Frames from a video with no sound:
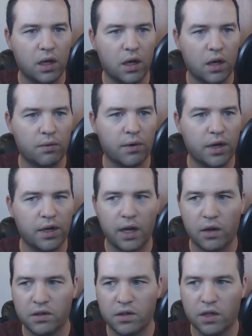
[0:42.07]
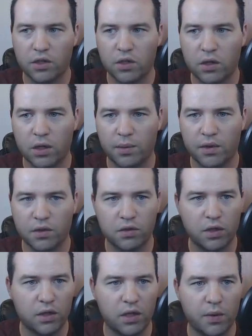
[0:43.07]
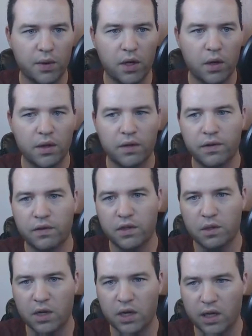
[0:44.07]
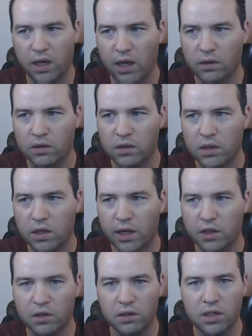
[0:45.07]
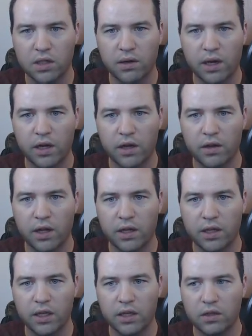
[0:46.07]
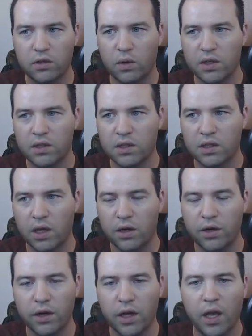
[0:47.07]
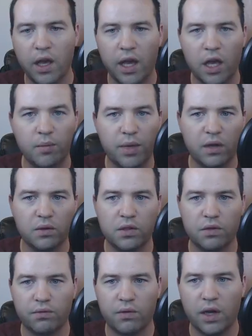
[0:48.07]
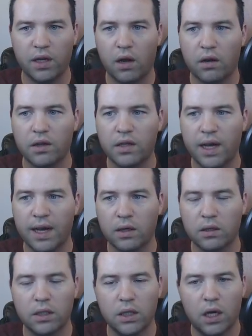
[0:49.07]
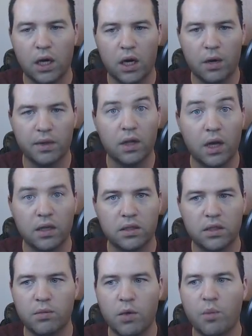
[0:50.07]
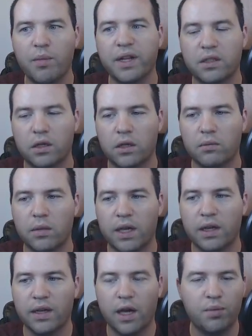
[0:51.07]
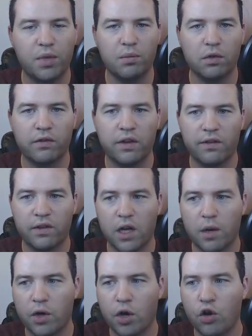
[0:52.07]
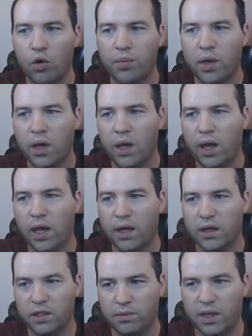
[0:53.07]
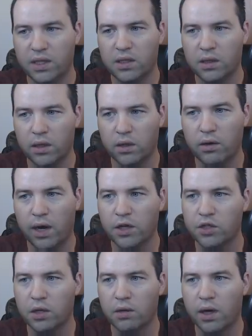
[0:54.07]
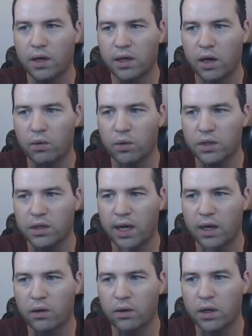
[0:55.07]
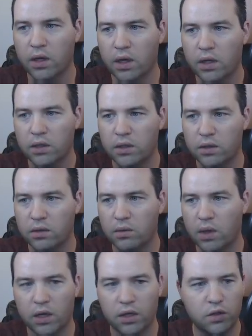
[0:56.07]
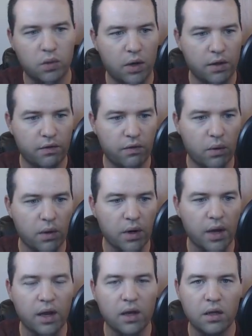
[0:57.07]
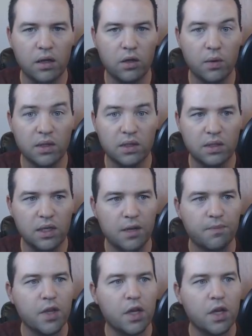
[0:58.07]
Right now it's not showing up on the screen. There we go, on the 15-minute candles, you can actually see right here that it hit 2,600 and bounced right on down. It lost its momentum, and now people have given up hope, and it's basically crashing right now. We're down to 2480 USD.